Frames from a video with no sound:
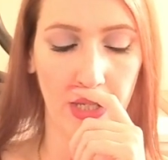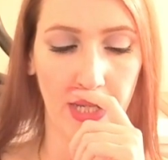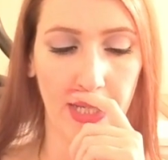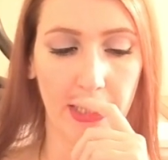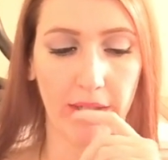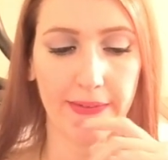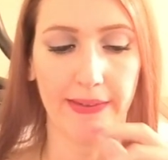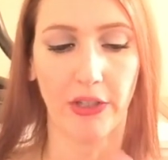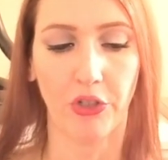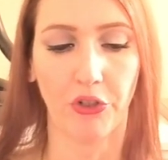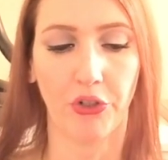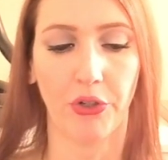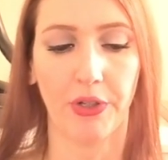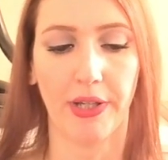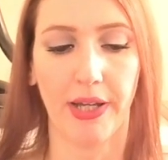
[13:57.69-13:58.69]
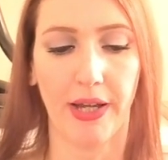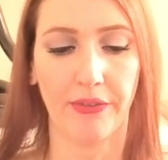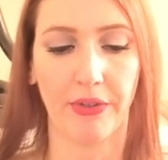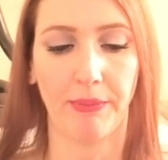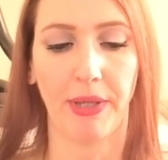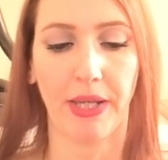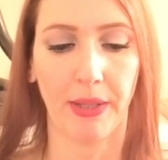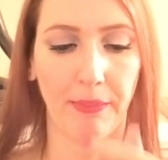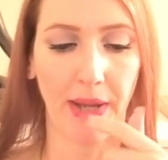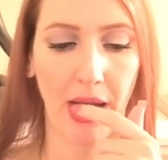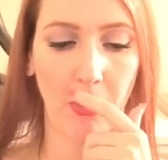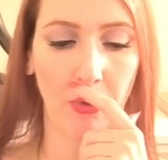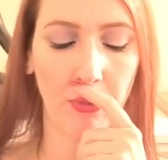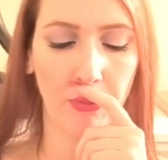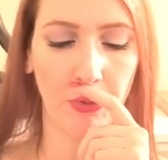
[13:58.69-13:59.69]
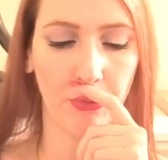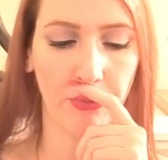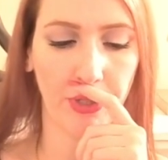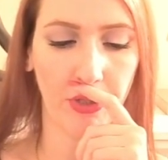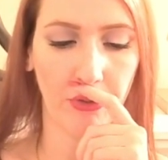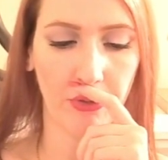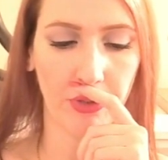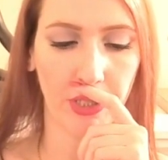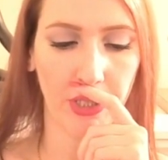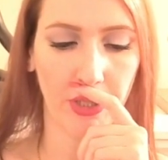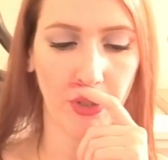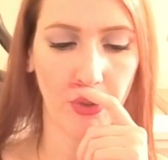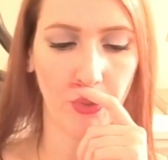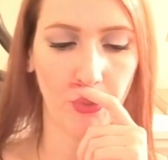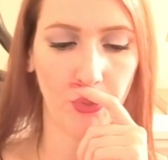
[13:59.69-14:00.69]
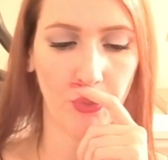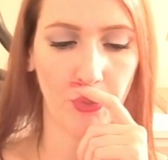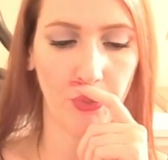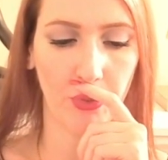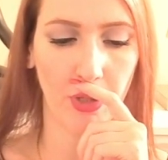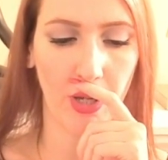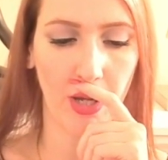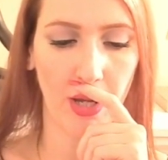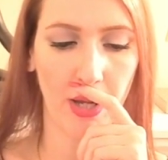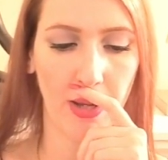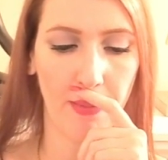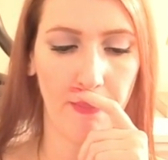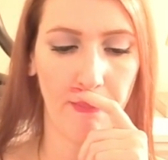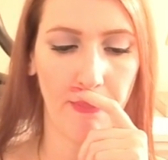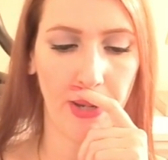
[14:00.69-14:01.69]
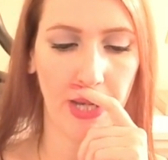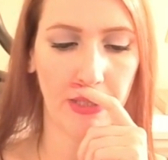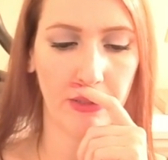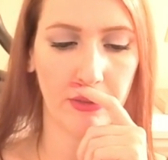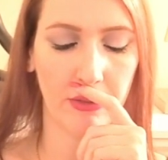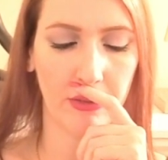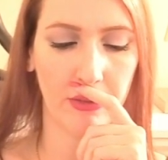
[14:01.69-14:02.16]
it looks like you're gonna have to make a power move here, Leo. Um, but